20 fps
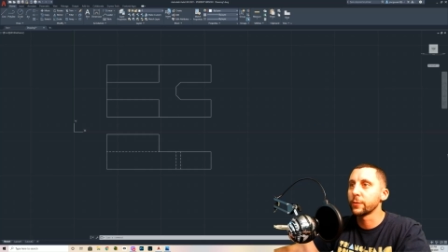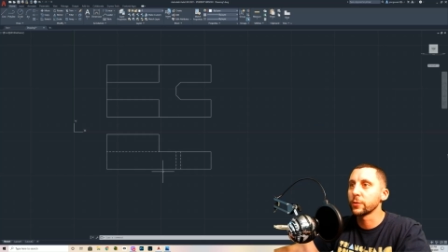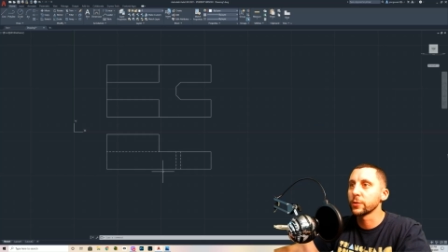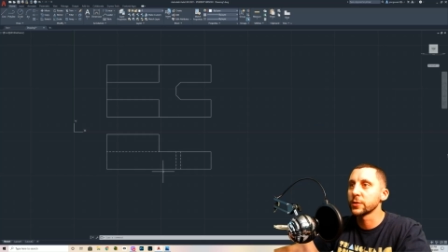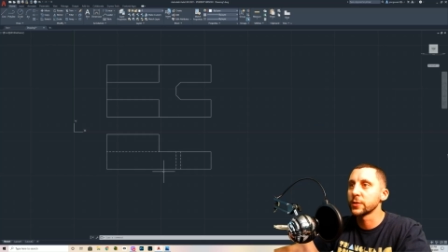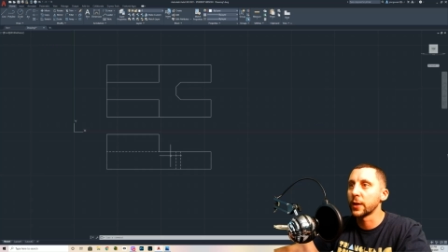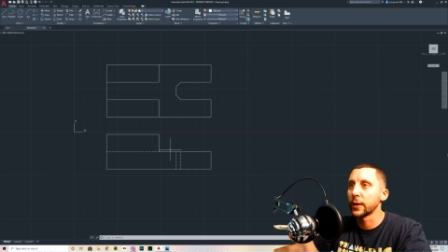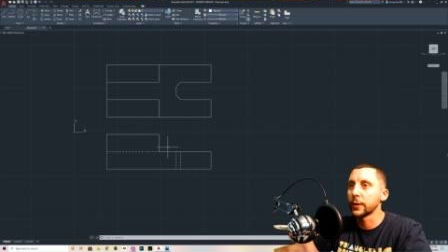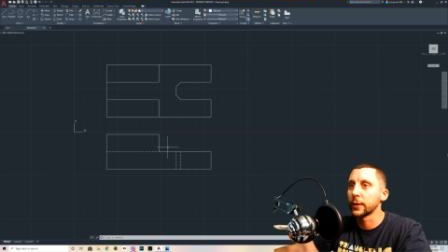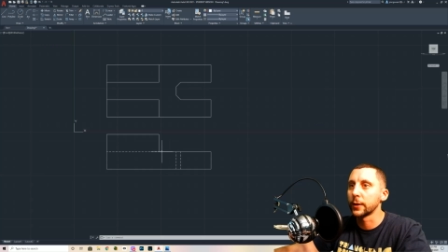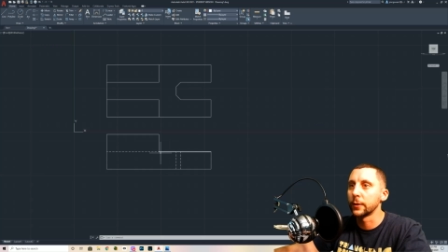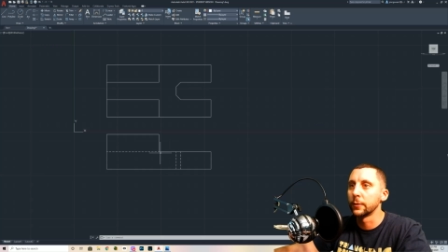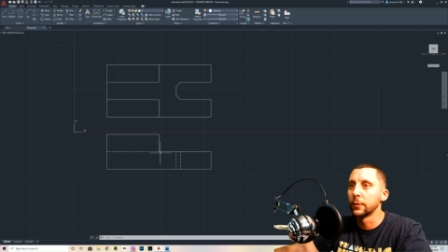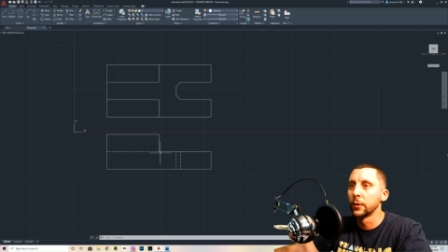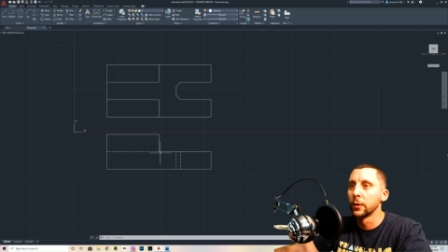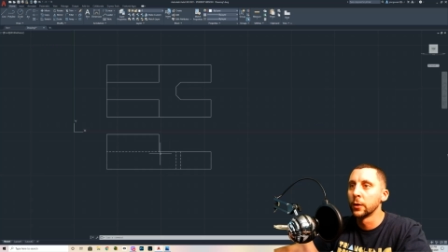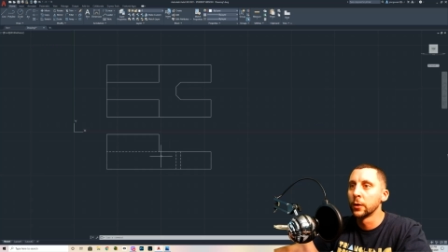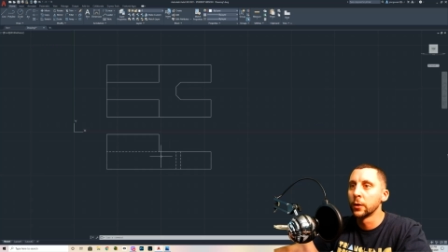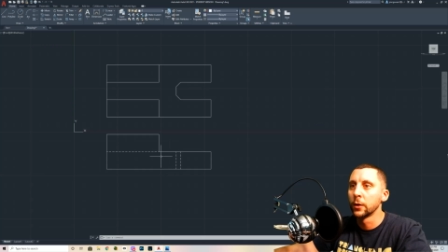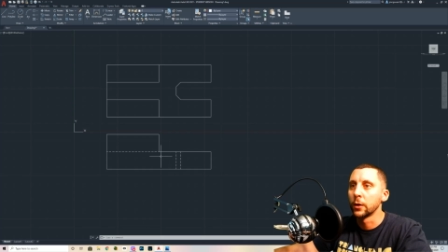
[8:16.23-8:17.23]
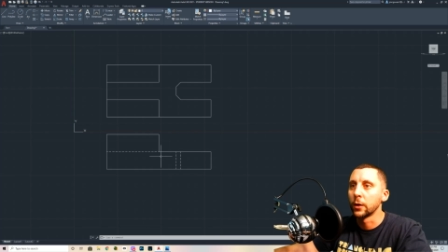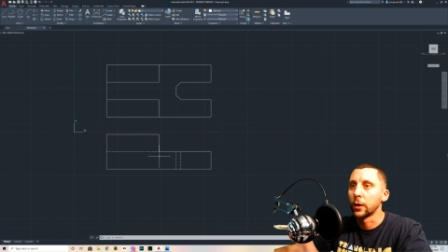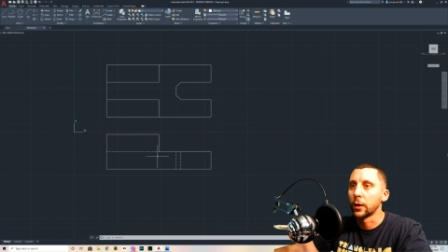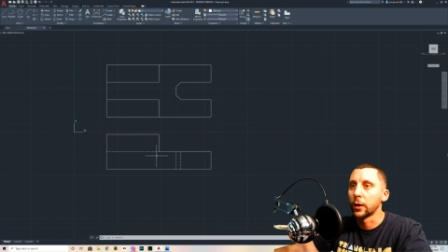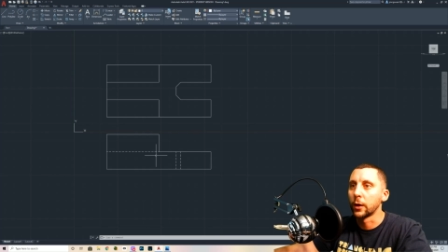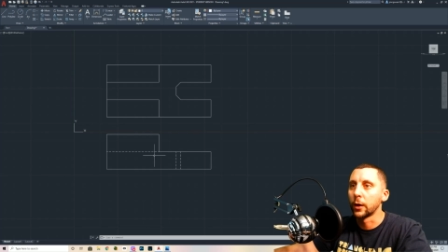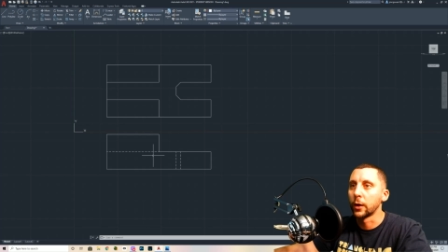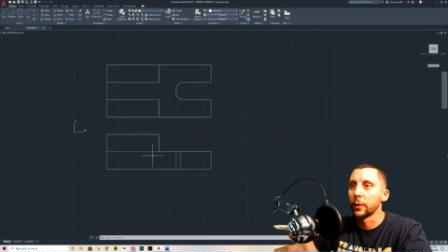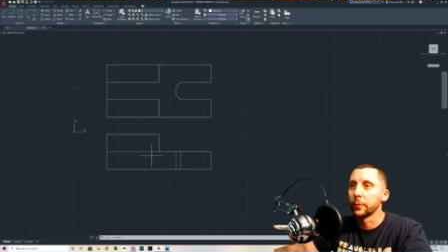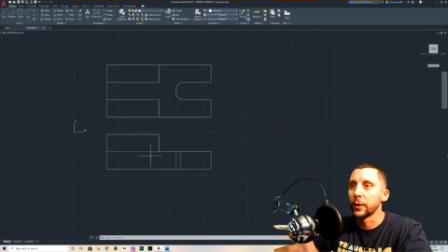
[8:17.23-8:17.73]
second.
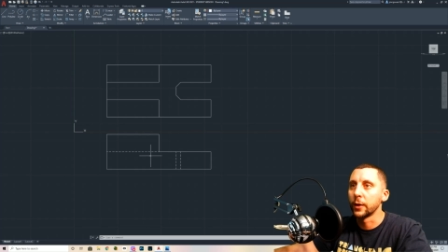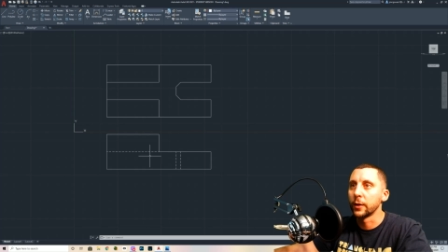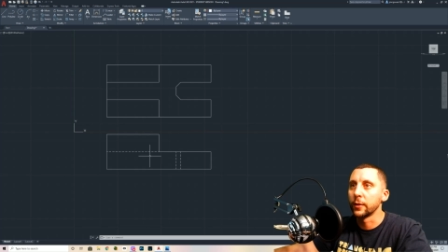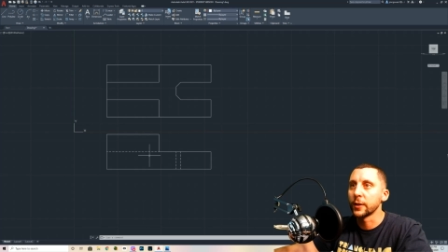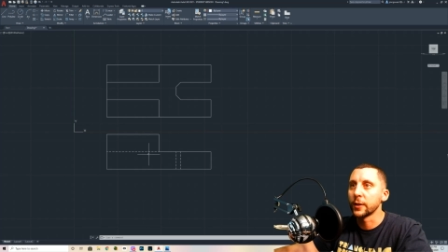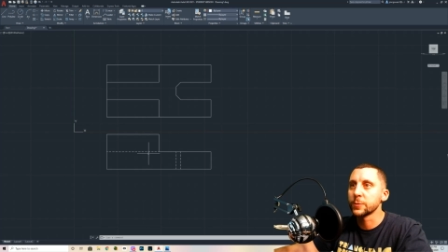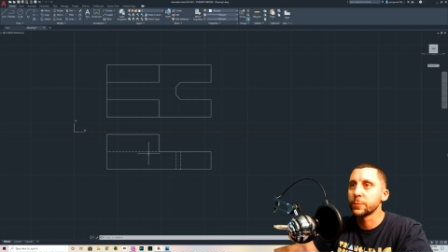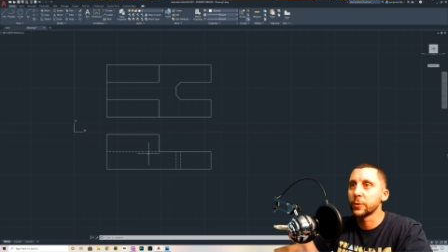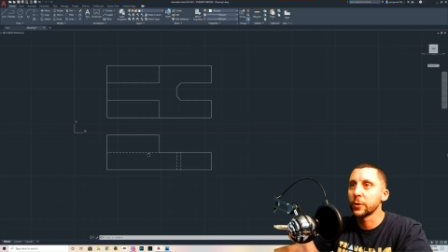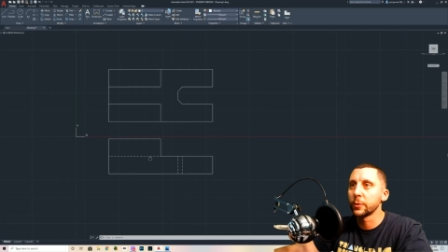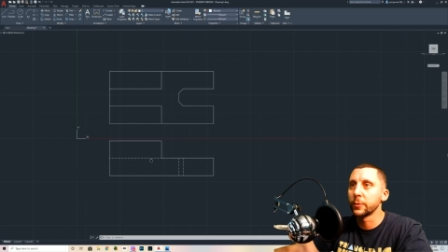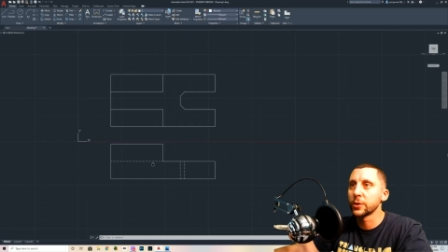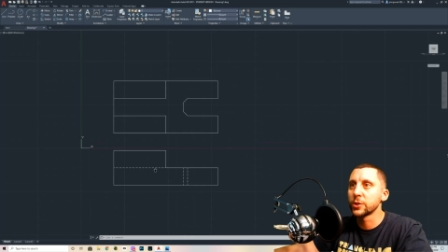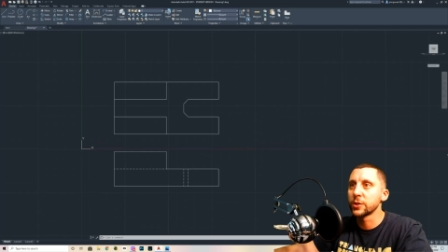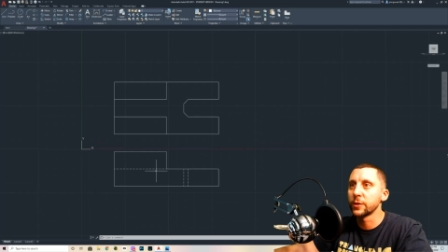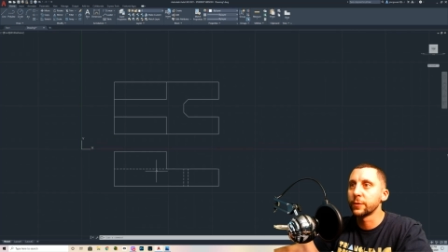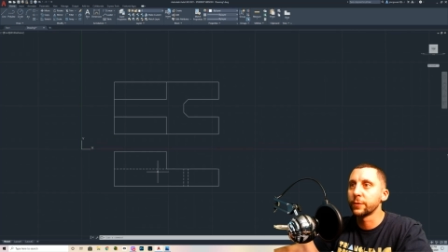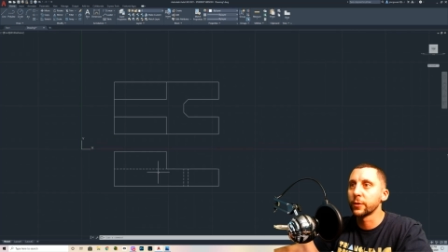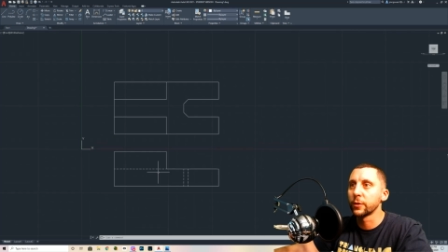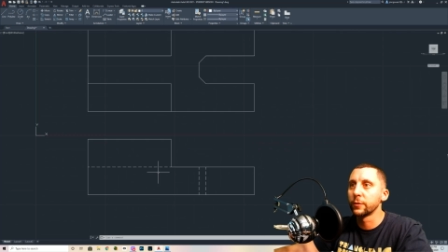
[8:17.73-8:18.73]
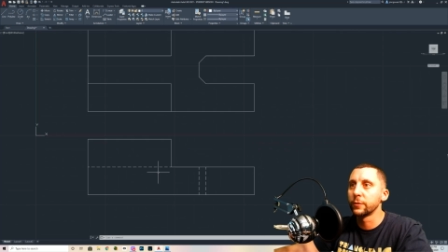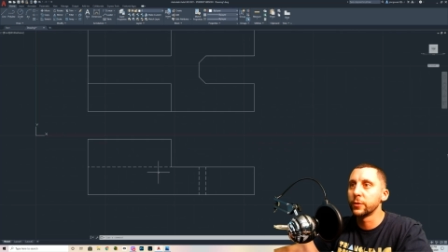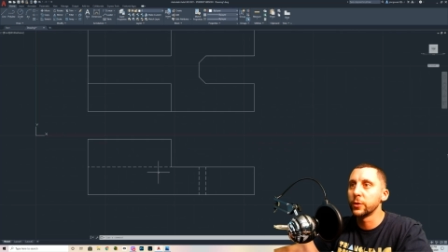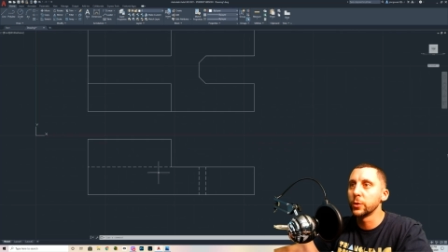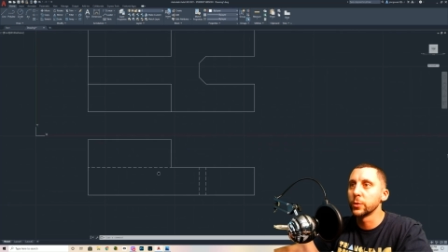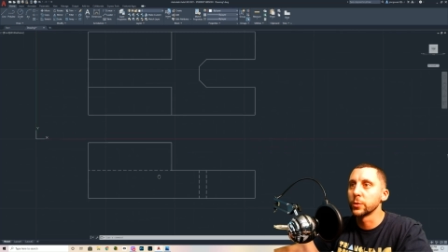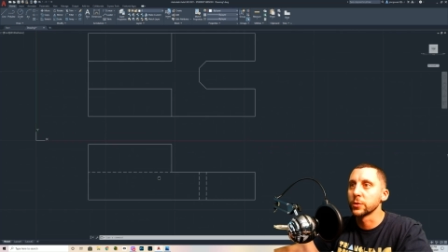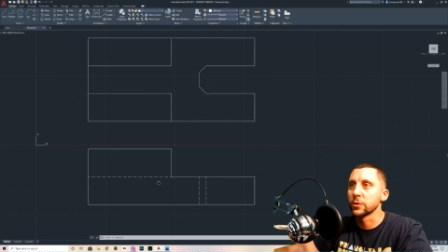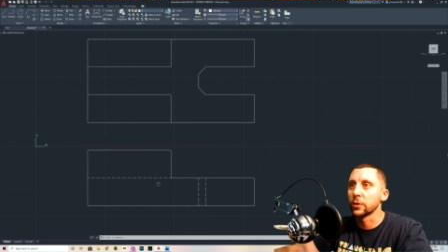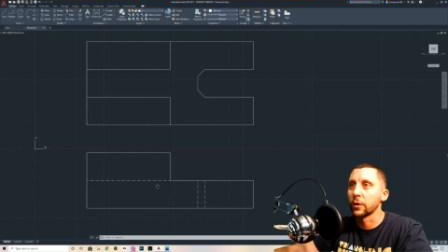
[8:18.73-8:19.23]
Um, and that's pretty much it for the
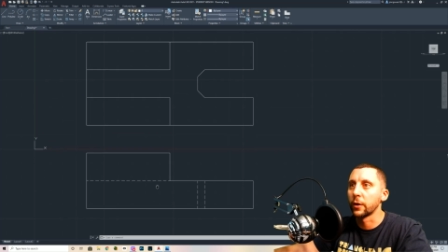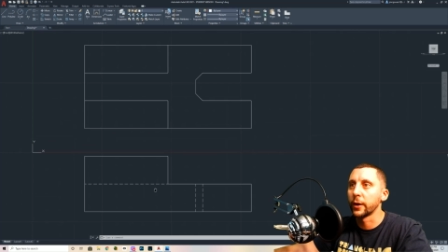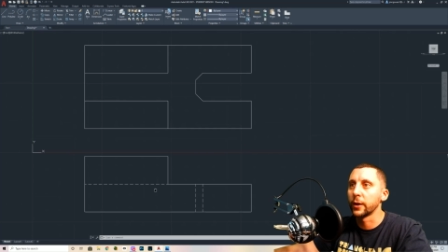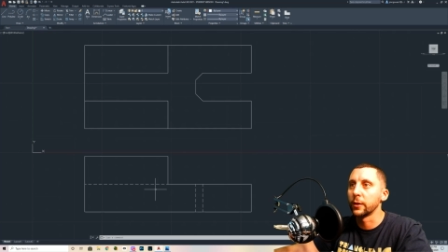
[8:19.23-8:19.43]
views, all right?